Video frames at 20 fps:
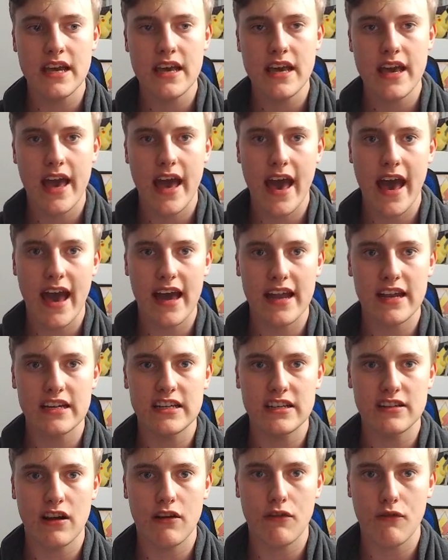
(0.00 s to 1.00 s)

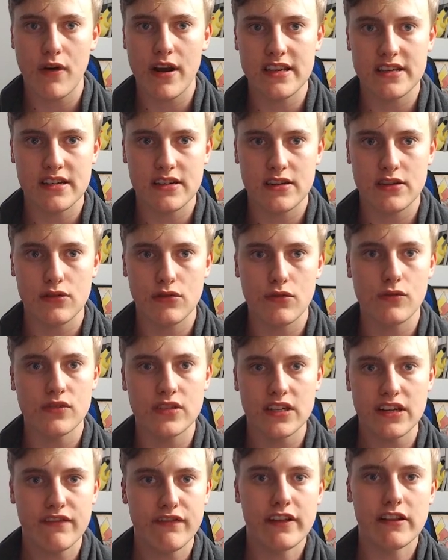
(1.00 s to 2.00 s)
and eraser tools
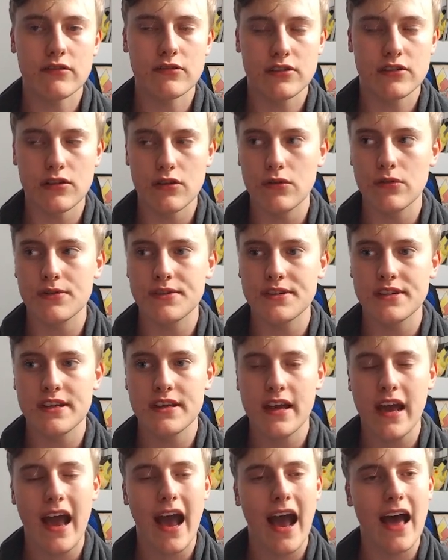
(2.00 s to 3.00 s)
and fill tools
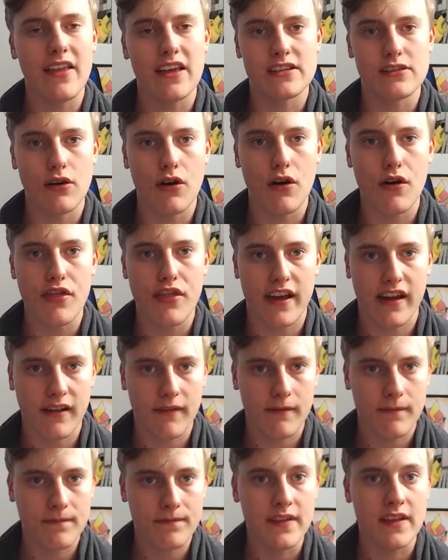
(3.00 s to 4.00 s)
and that sort of thing.
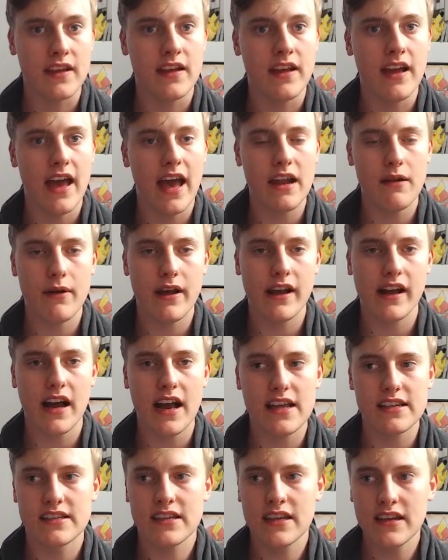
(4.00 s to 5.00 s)
Anyway
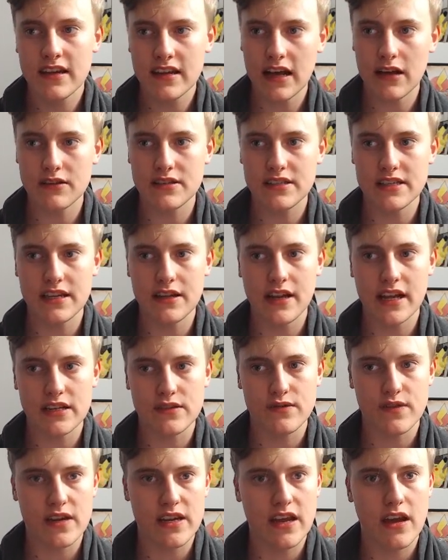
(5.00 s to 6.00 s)
guys, I'll see you next
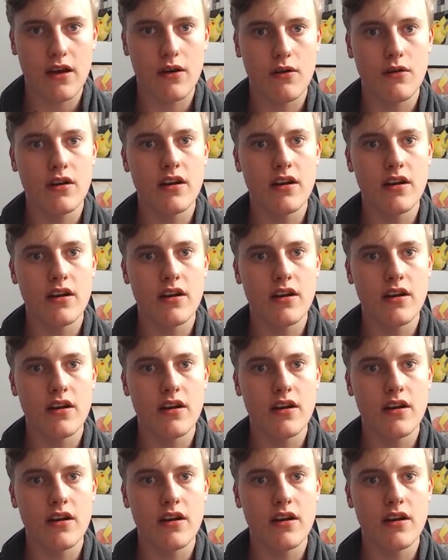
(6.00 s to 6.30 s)
video.